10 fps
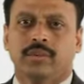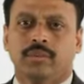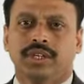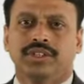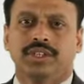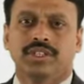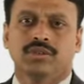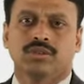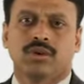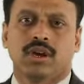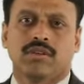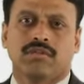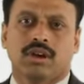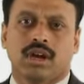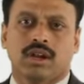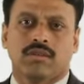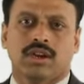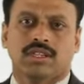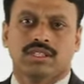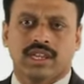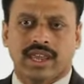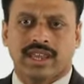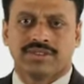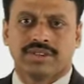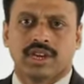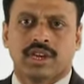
Patients who have advanced age,